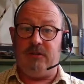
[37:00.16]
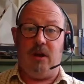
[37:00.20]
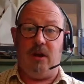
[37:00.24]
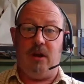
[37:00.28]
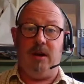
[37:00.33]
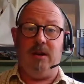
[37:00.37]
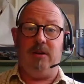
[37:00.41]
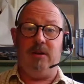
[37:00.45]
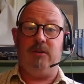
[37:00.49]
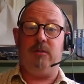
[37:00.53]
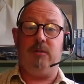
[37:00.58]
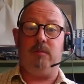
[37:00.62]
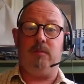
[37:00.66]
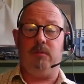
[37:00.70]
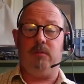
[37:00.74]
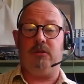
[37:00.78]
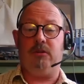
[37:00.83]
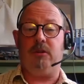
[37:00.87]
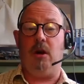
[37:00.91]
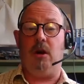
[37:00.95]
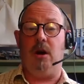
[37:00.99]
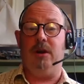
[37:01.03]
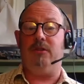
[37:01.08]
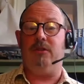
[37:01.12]
size
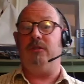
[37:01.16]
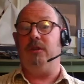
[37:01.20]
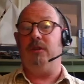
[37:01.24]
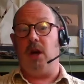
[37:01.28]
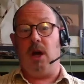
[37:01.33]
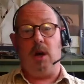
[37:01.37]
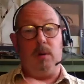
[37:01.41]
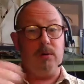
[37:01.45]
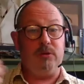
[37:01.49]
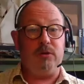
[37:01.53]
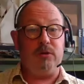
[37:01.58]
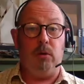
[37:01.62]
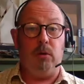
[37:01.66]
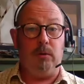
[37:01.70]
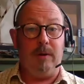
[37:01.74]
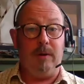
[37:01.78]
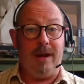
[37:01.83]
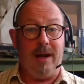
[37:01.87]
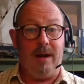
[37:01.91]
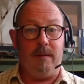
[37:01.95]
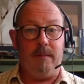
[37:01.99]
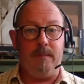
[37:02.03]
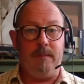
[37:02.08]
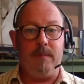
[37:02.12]
skies, the guy was hauled
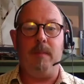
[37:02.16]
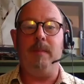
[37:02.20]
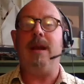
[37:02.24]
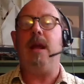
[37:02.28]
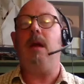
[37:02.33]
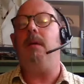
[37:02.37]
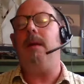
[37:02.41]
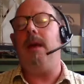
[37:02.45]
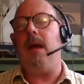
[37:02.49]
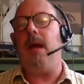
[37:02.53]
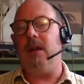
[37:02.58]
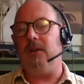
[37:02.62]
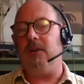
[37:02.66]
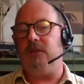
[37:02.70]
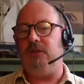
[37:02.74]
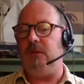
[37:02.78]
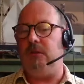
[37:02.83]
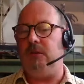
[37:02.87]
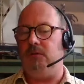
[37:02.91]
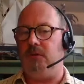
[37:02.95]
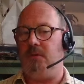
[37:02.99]
out. I mean, he only had two